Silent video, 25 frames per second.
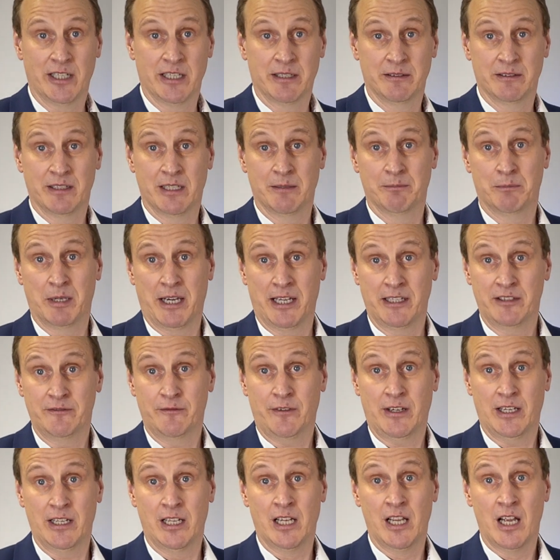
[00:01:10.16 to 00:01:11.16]
that it will
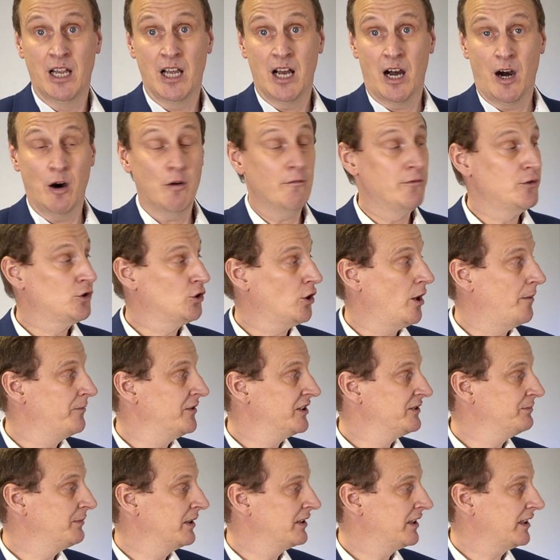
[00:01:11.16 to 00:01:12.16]
swell up in the event of
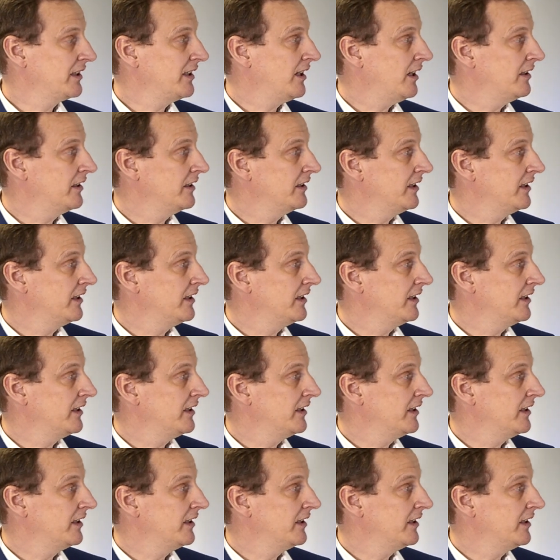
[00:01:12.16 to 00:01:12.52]
a fire.